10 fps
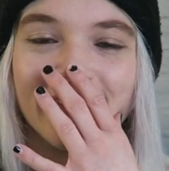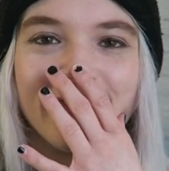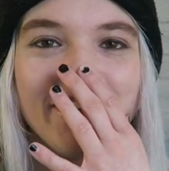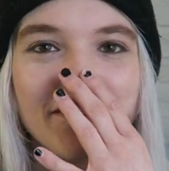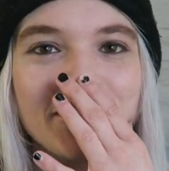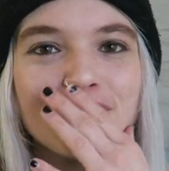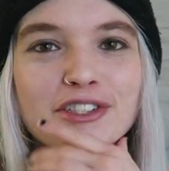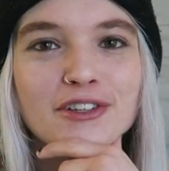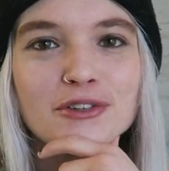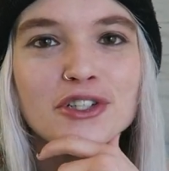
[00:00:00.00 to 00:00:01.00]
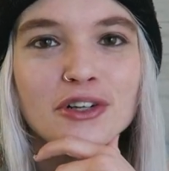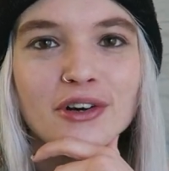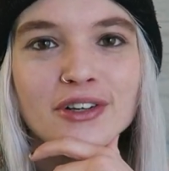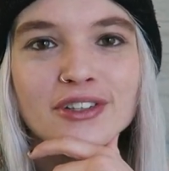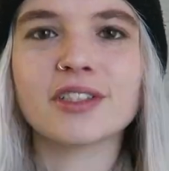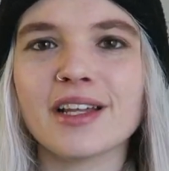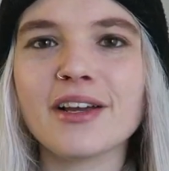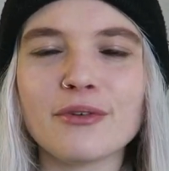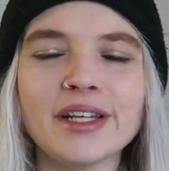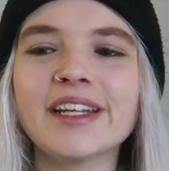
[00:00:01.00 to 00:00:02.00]
we are just so shocked. Cause
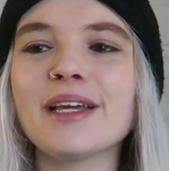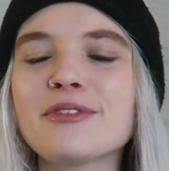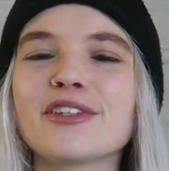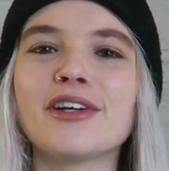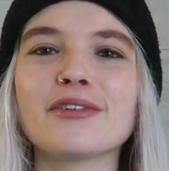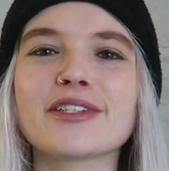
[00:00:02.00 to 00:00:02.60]
like when the game started,